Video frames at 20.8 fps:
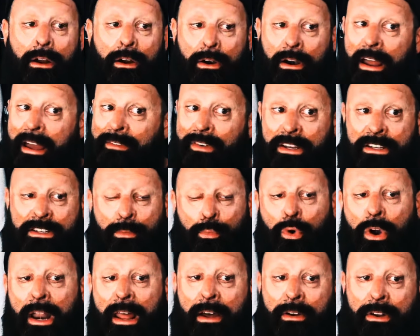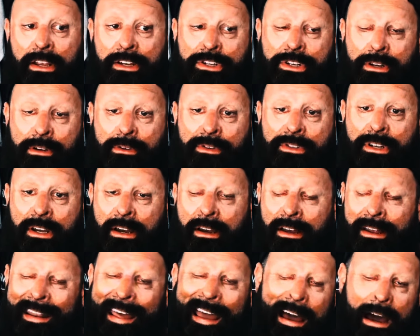having some run-out issues,
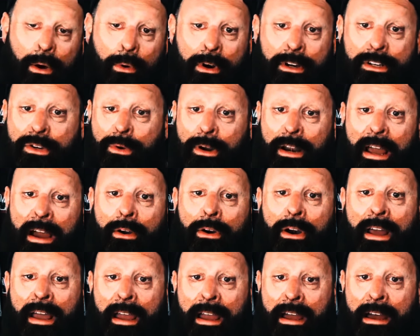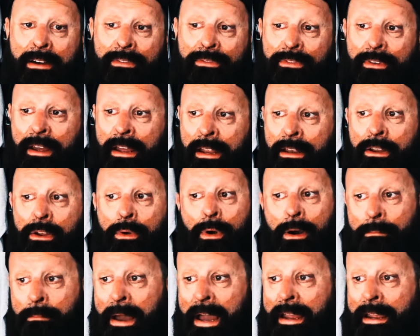an hour to an hour and a half, and you are
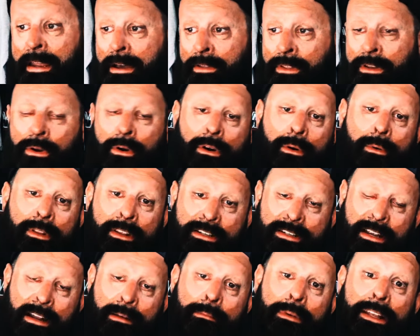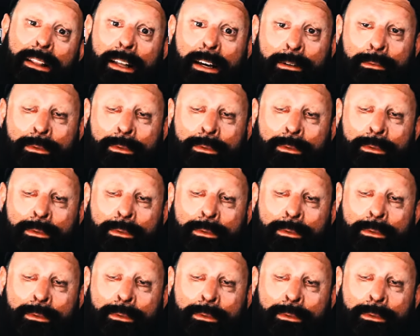back out the door with a set of beadlock